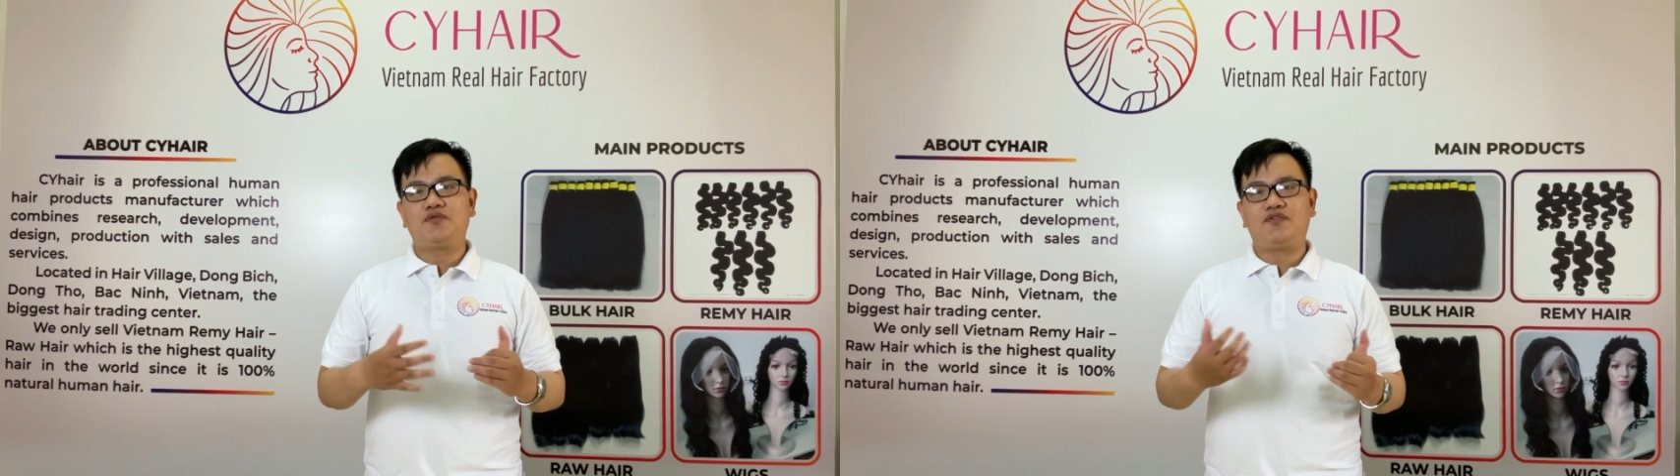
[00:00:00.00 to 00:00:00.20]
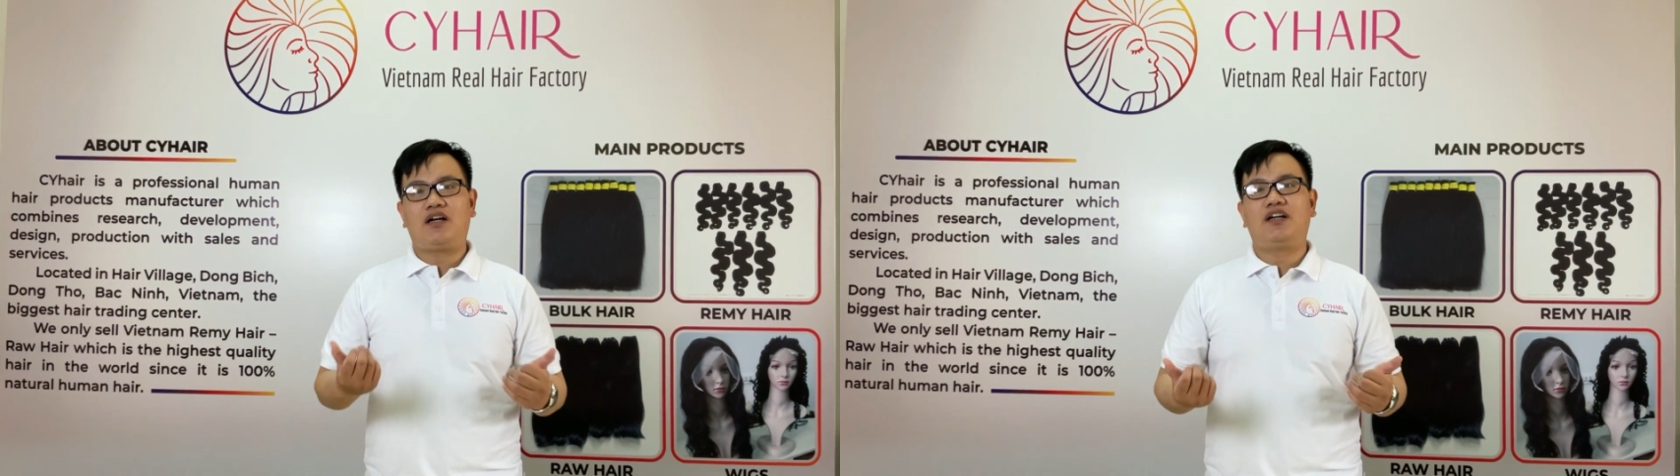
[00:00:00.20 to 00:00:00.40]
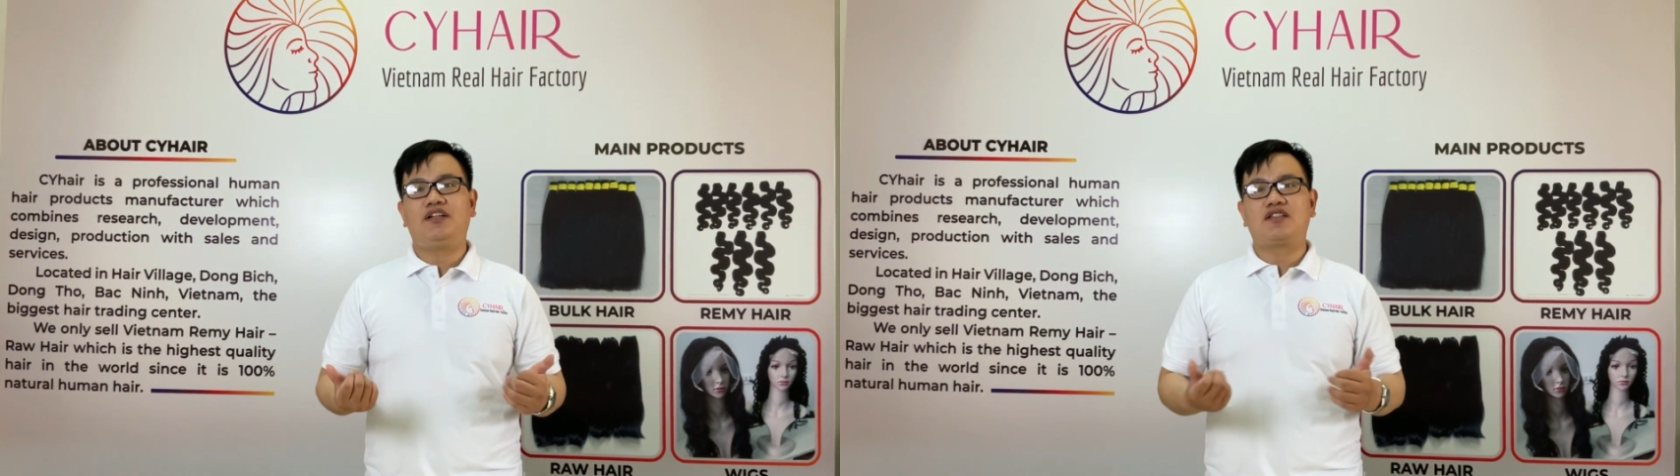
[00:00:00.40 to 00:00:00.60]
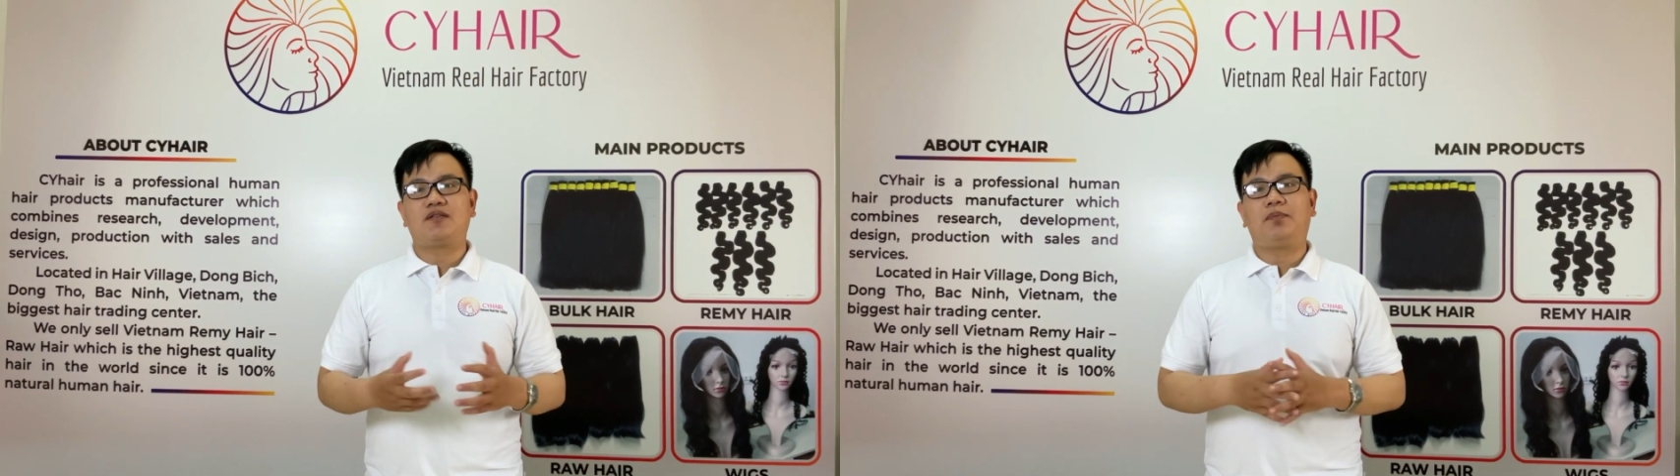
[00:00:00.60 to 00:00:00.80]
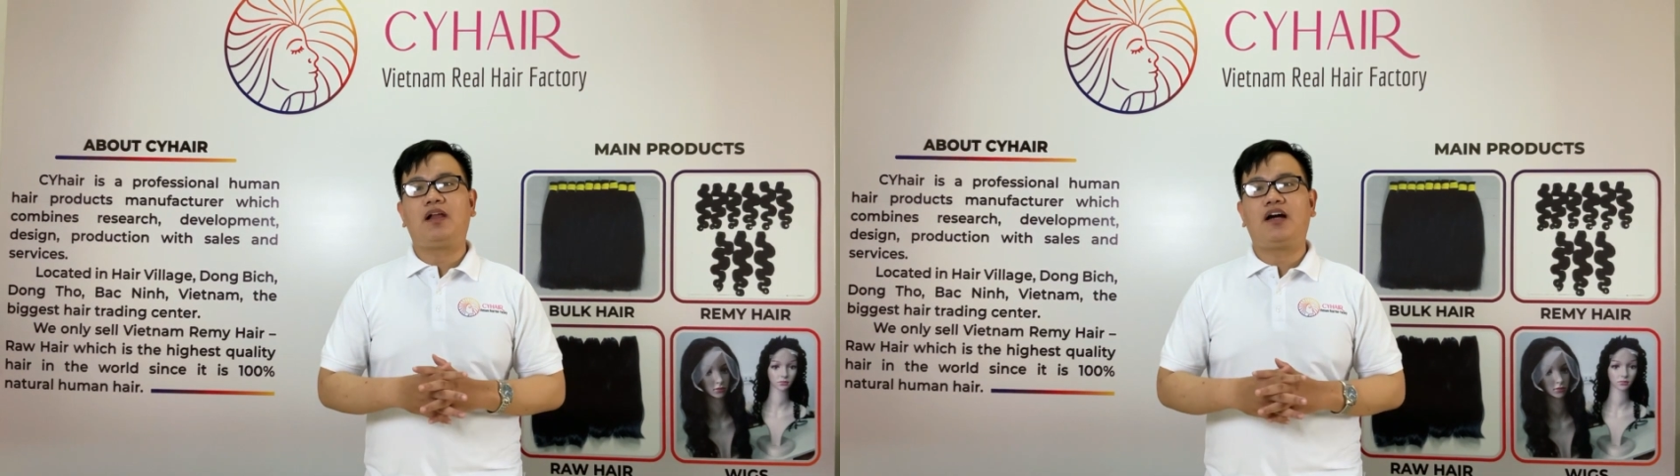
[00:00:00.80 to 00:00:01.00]
find
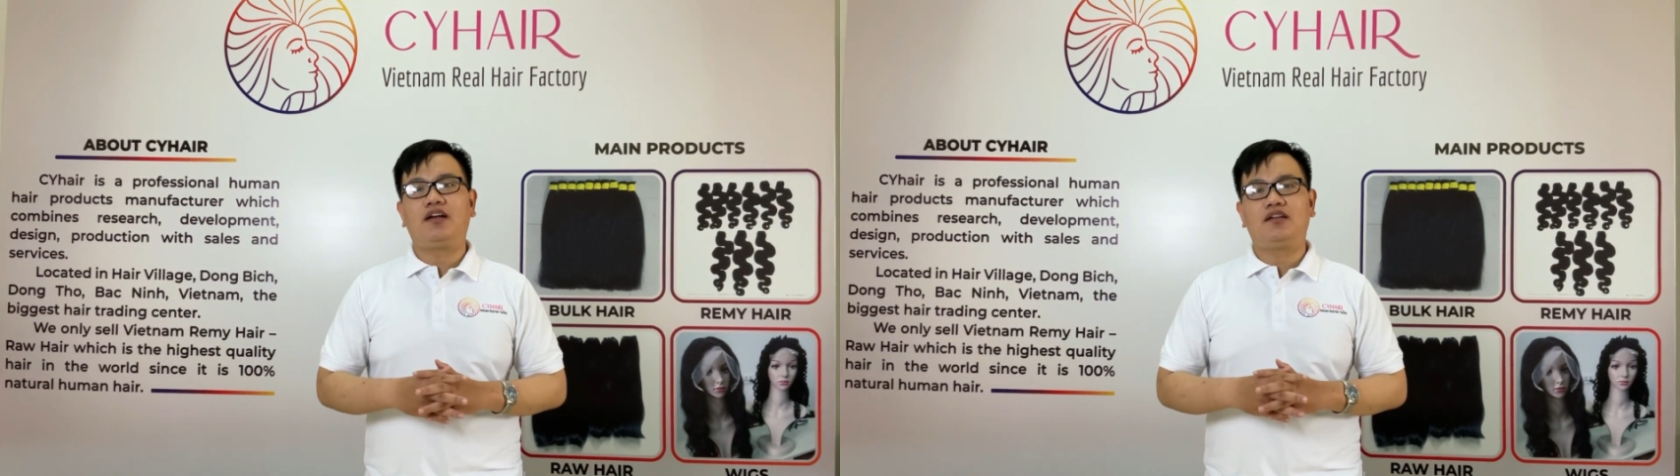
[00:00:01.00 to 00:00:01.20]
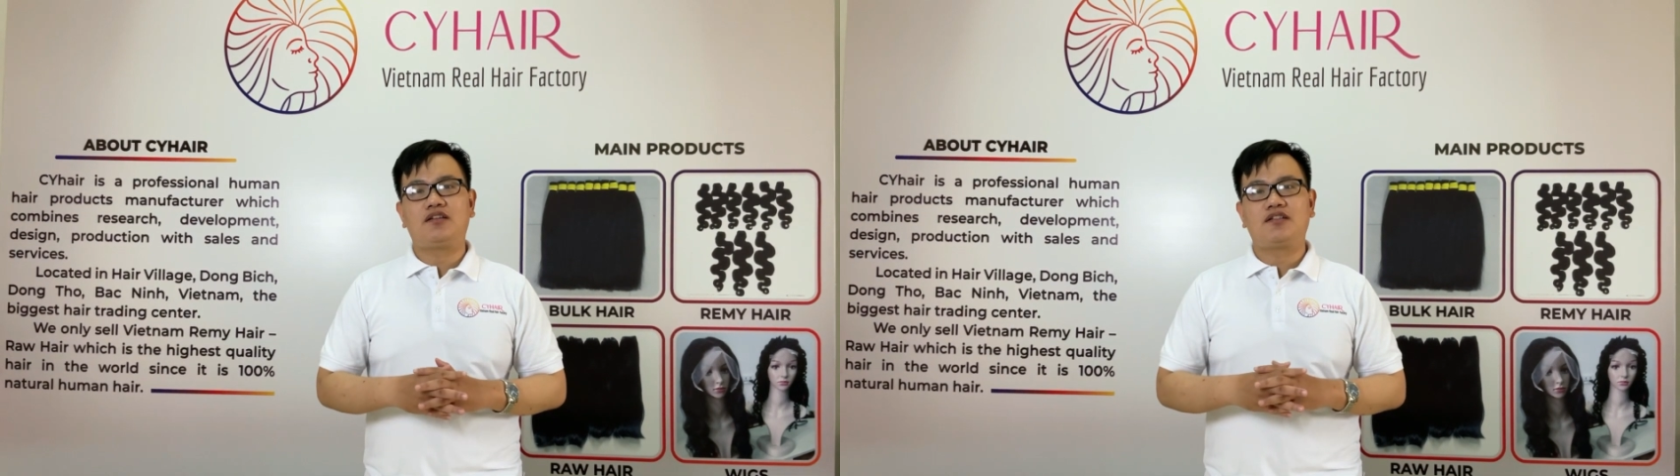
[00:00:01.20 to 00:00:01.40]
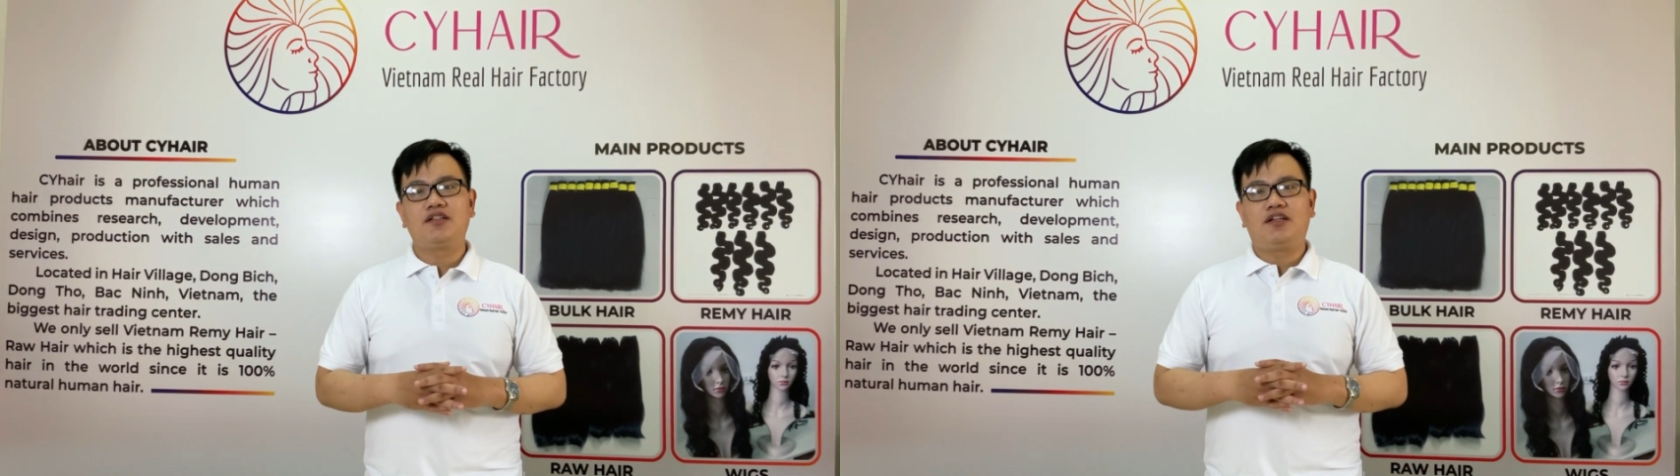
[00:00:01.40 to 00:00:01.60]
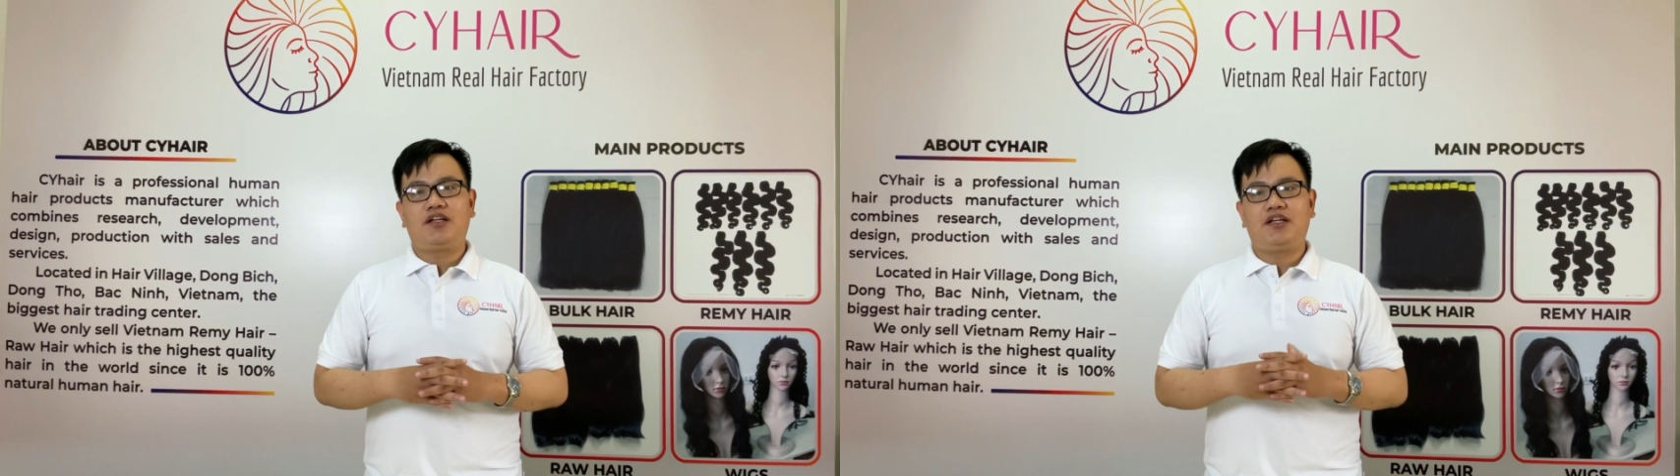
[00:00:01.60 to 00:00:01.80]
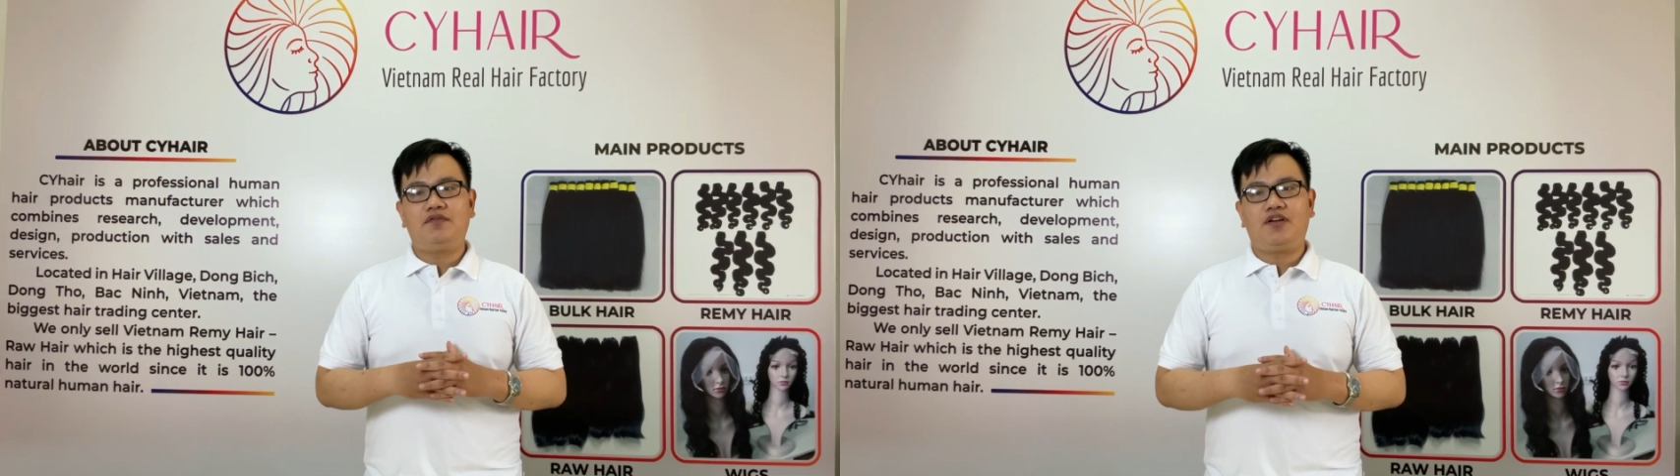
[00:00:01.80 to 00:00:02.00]
suppliers
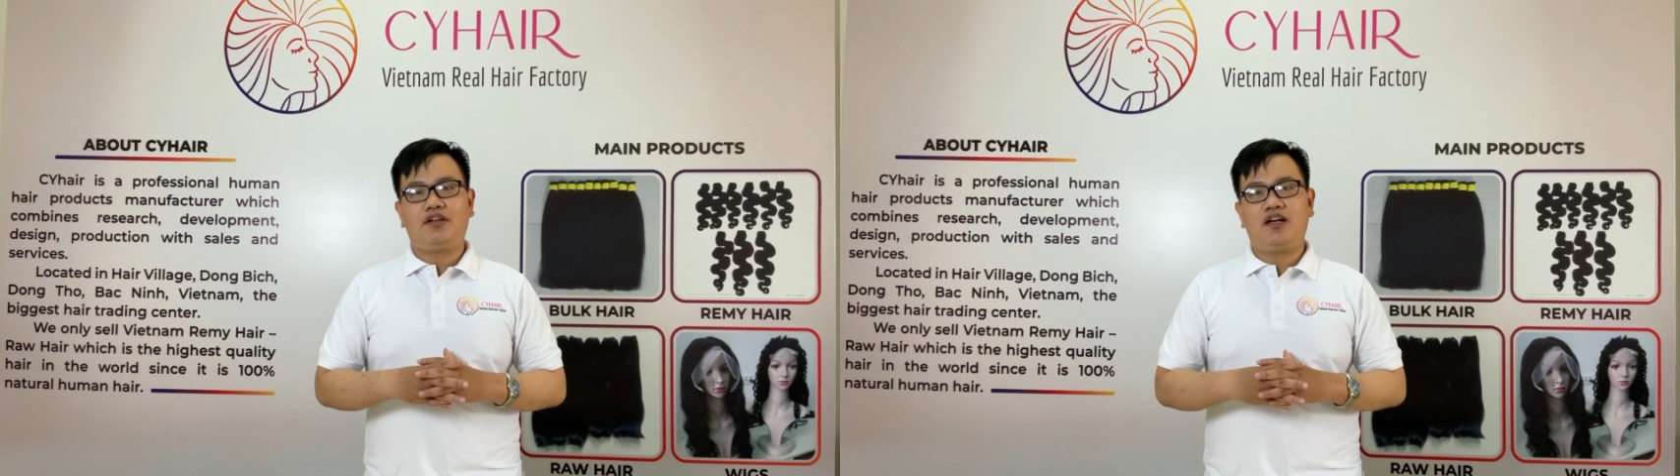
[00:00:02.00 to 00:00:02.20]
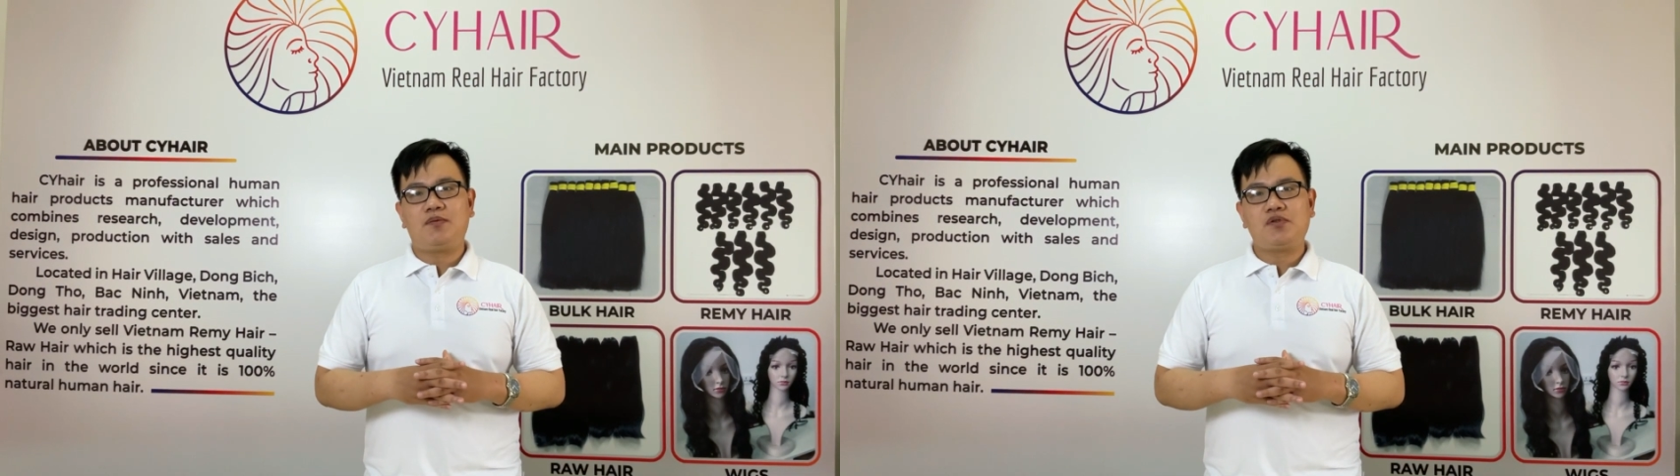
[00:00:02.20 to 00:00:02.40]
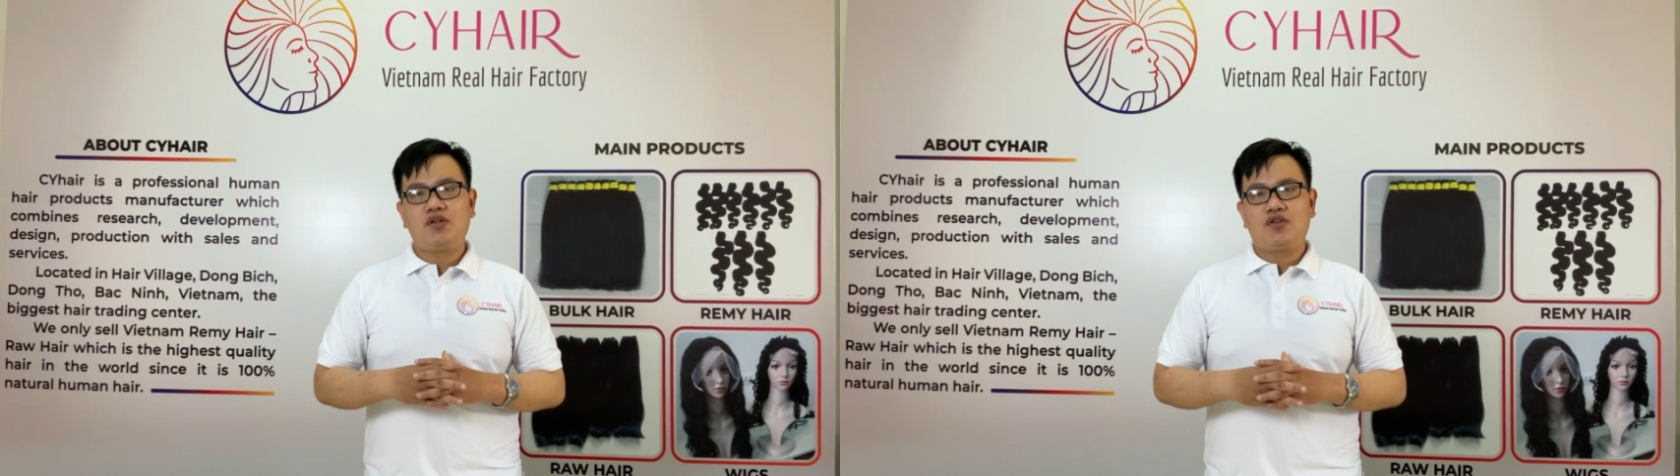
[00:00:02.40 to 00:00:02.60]
in Vietnam.